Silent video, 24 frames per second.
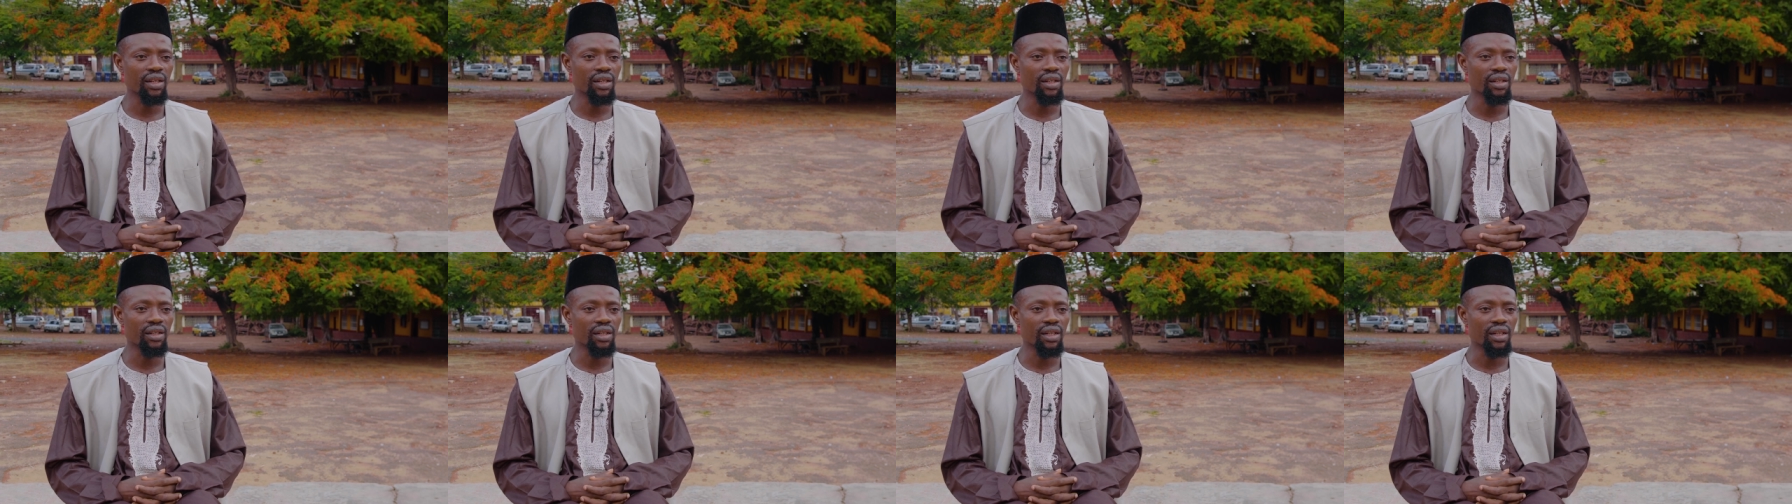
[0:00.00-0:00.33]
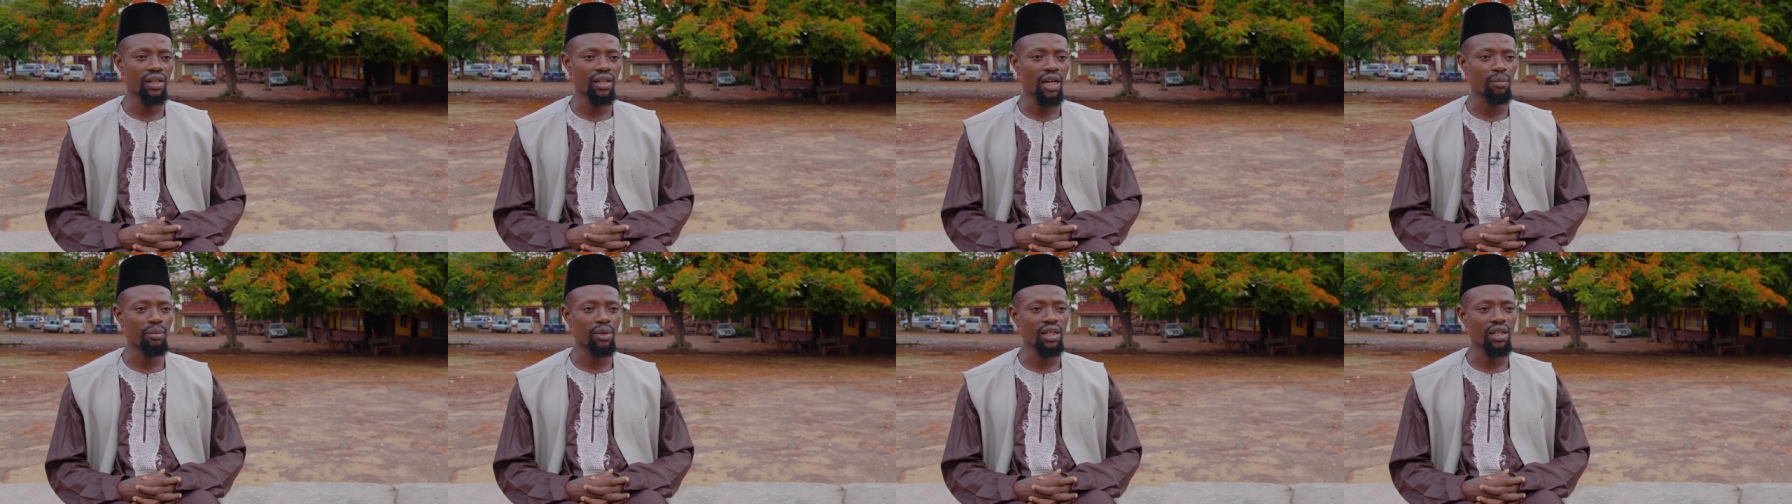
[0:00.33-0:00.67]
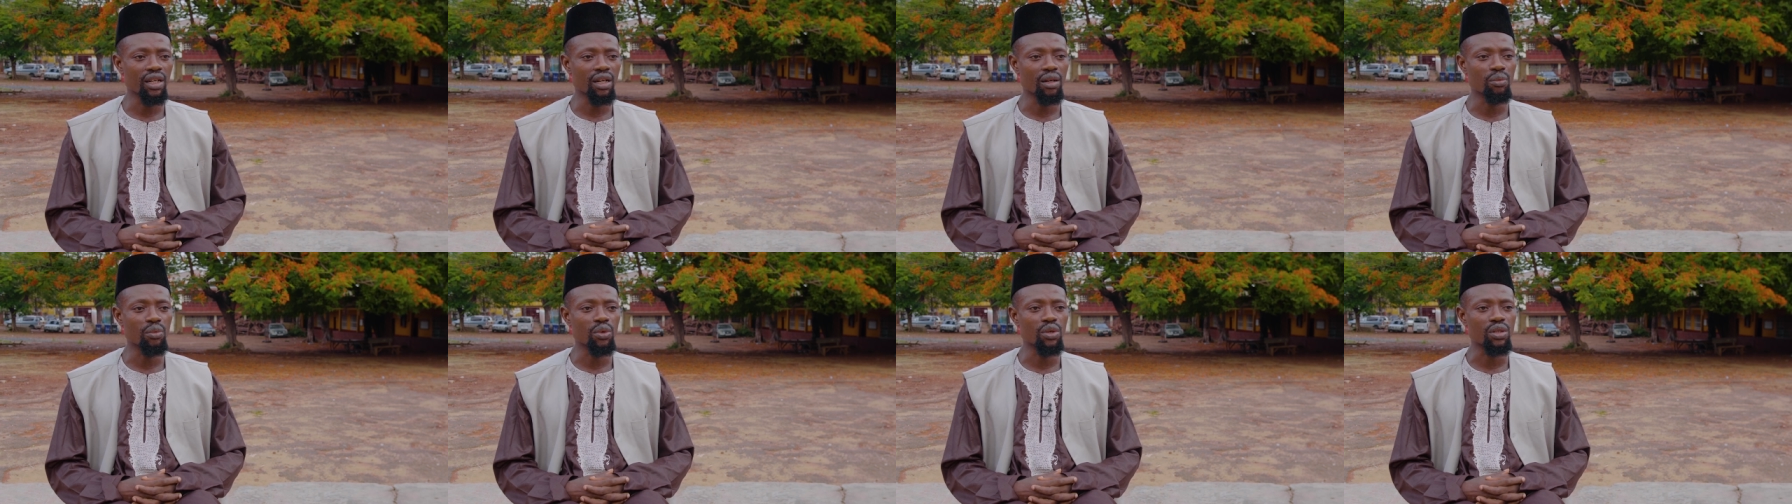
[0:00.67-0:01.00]
in the
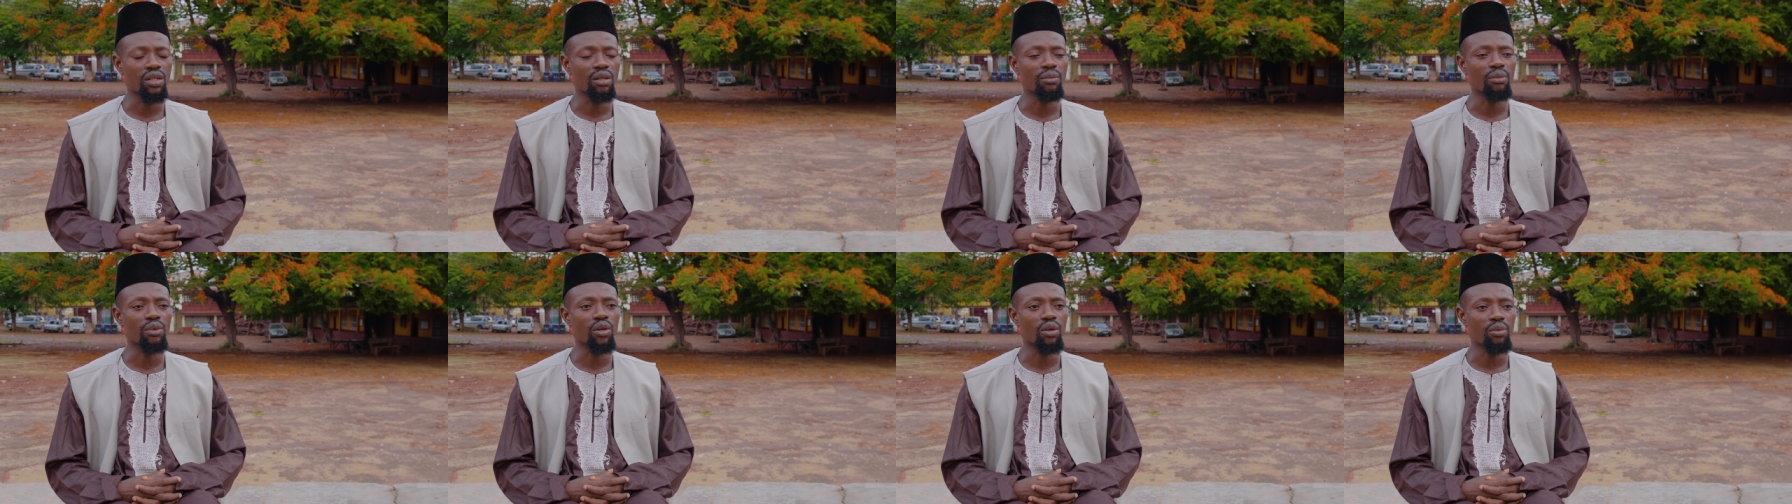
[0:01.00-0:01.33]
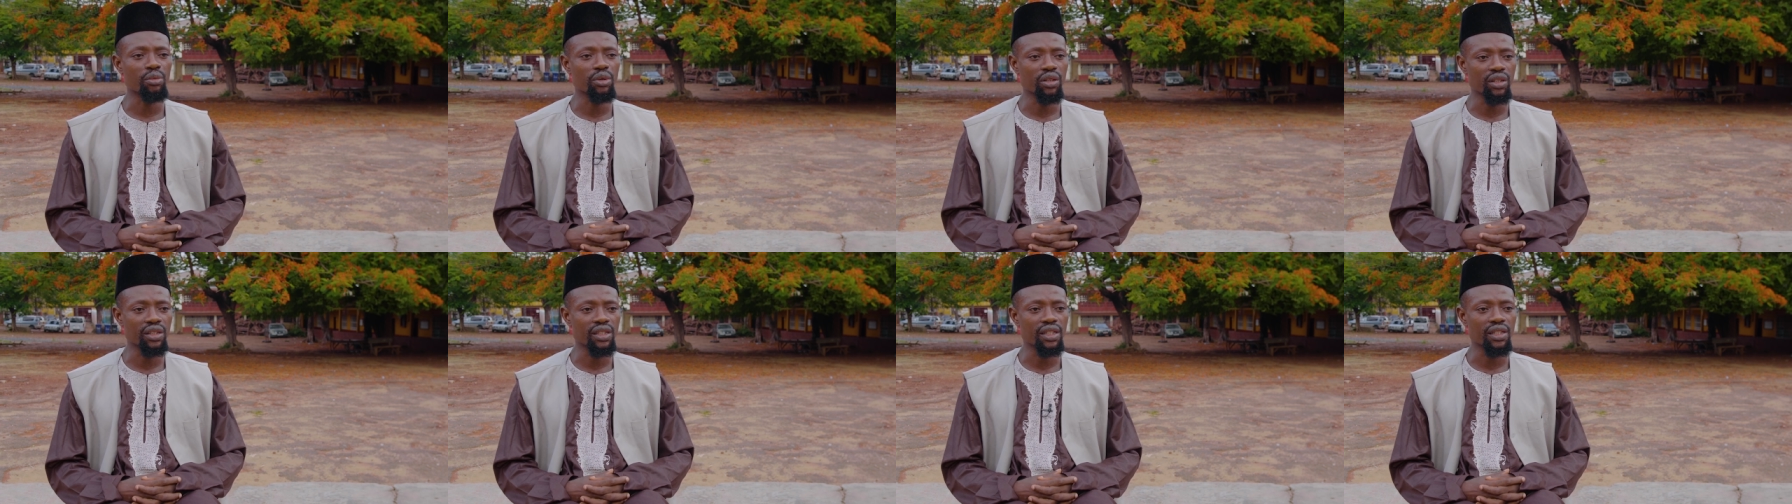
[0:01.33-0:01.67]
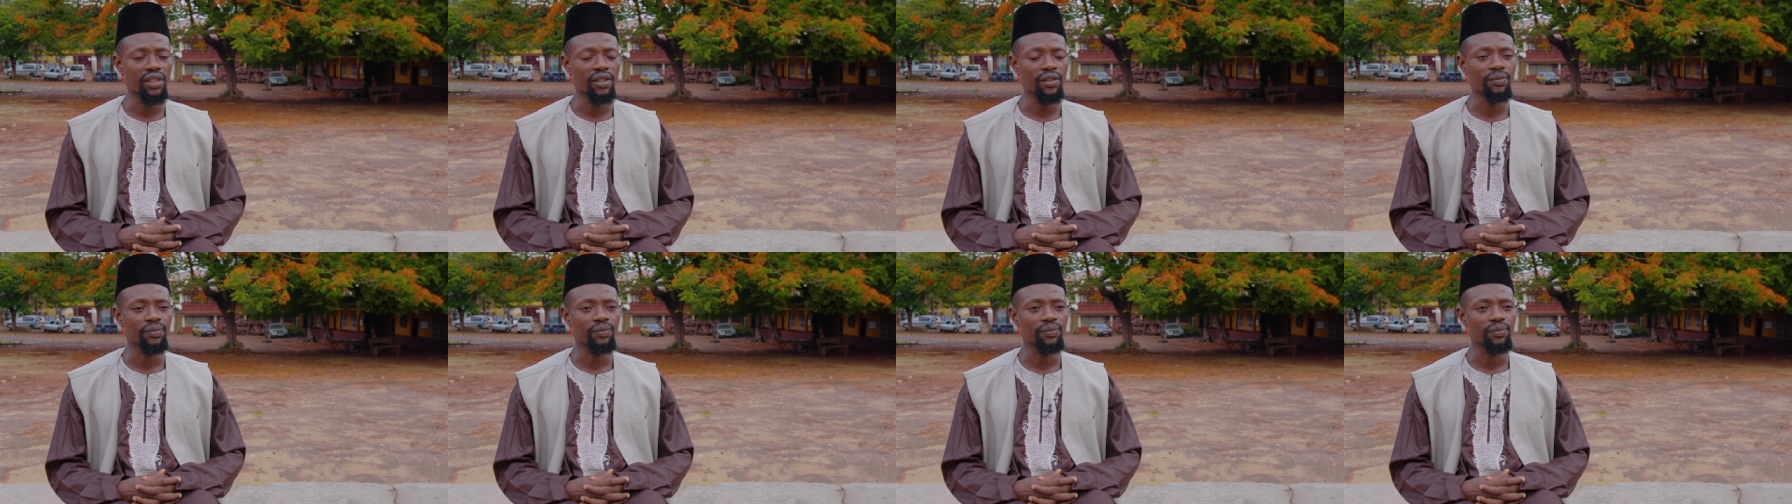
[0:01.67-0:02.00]
Ahmadiyya Muslim community.